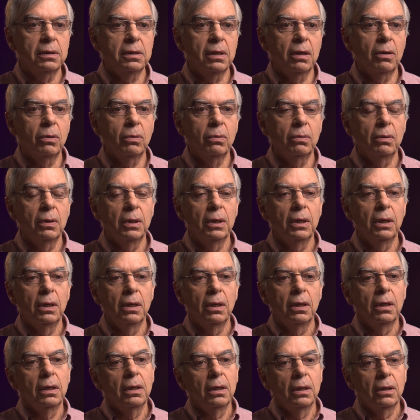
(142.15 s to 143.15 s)
So
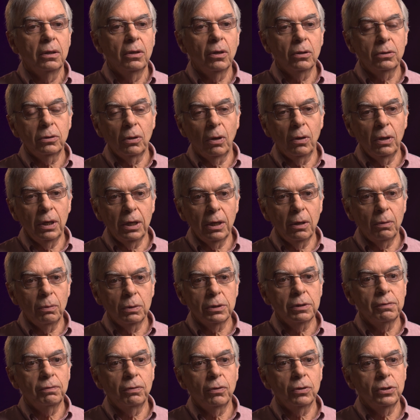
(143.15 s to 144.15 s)
not only I
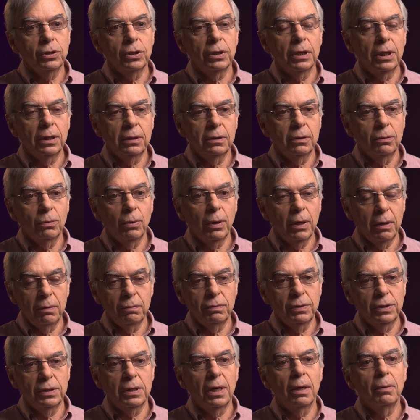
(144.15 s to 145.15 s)
was fortunate to
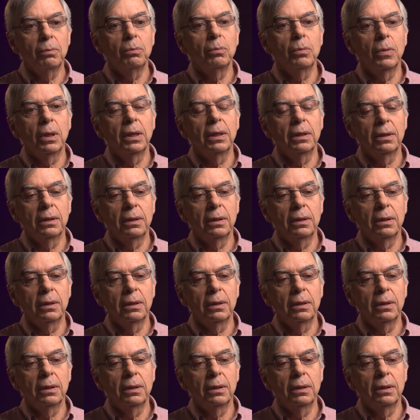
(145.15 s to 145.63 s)
have some